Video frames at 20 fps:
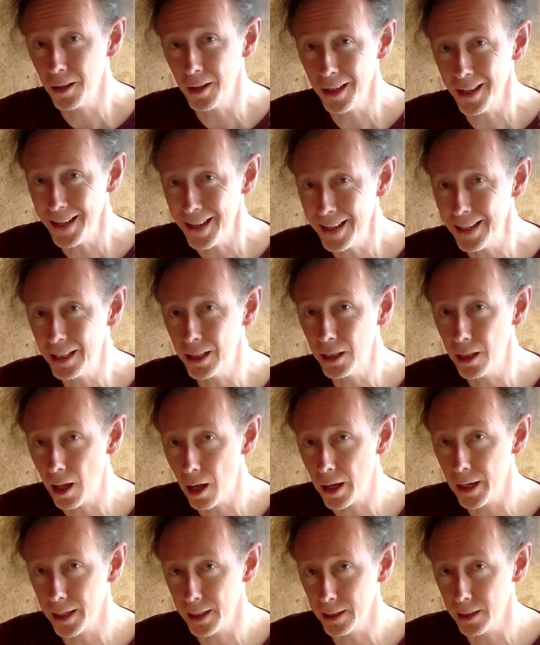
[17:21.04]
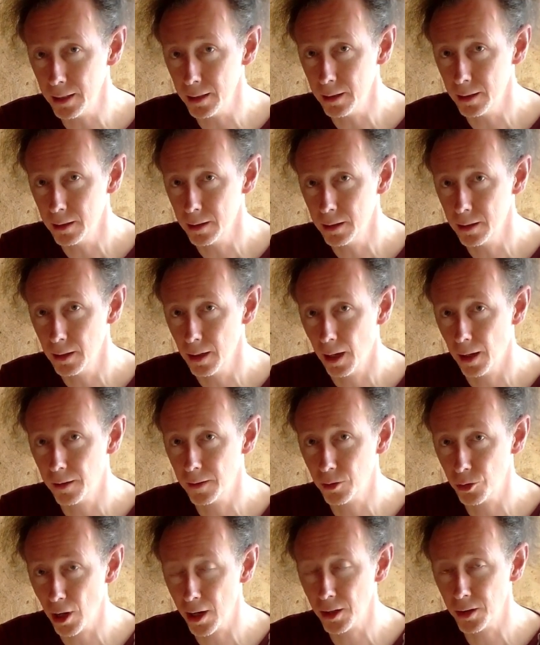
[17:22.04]
an inline
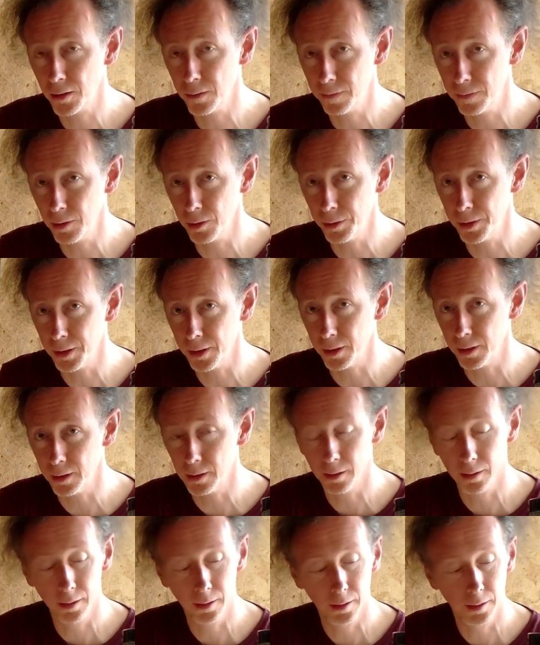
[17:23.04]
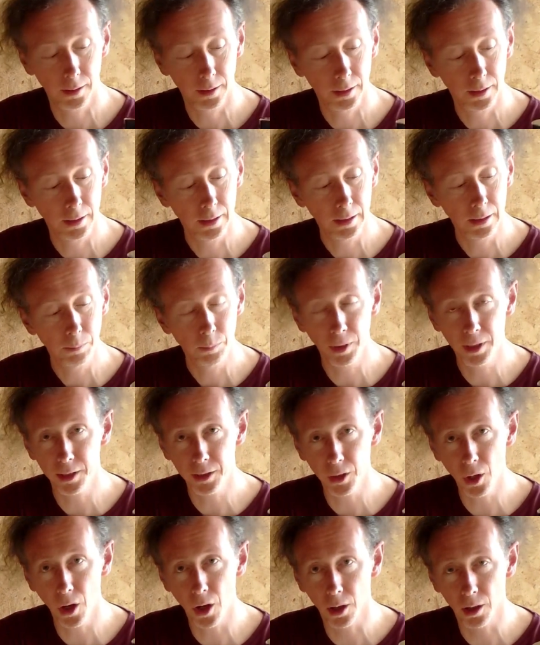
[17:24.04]
extraction filter but
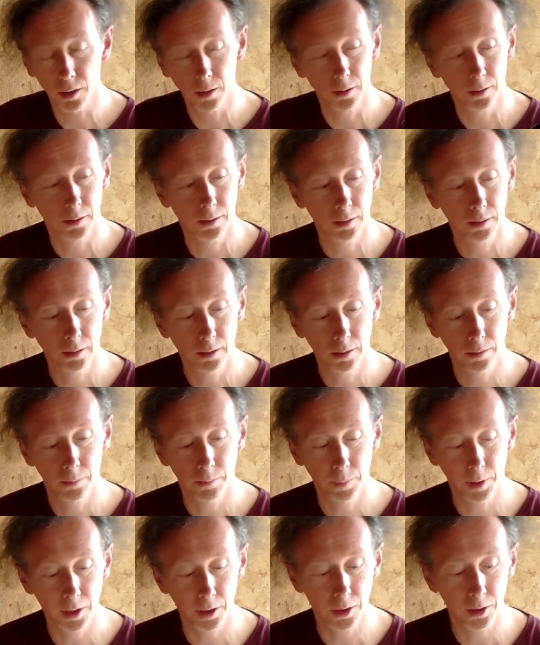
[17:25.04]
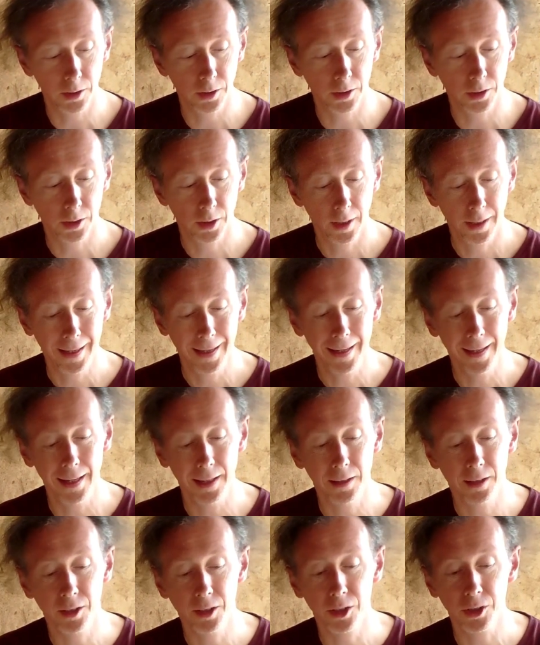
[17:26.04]
it's not because
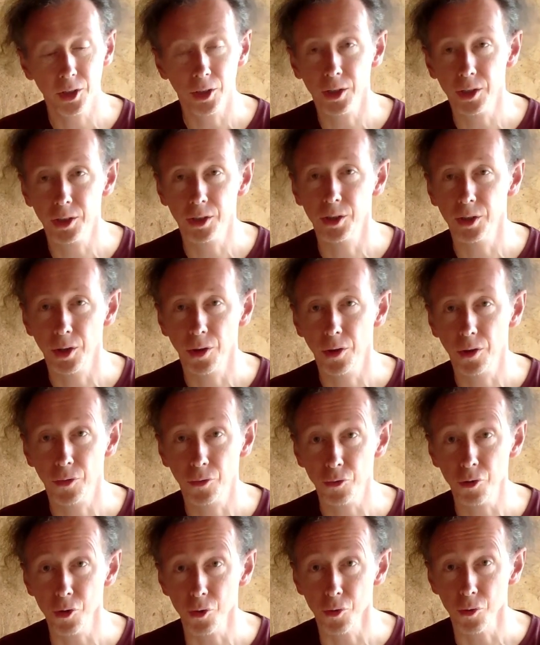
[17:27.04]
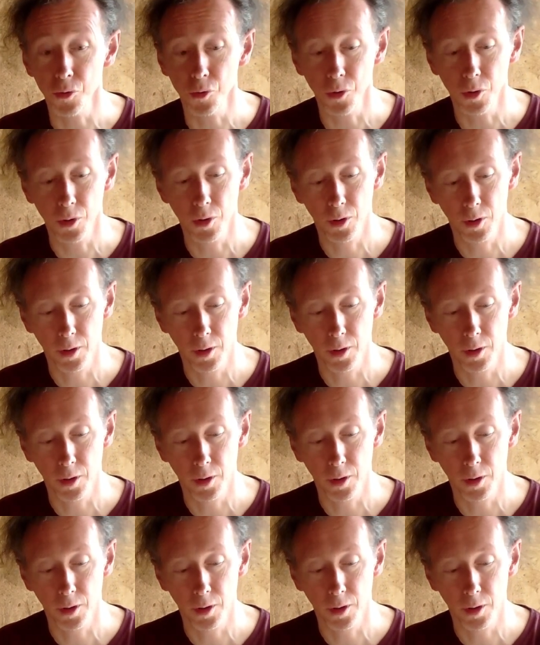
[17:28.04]
it sucks through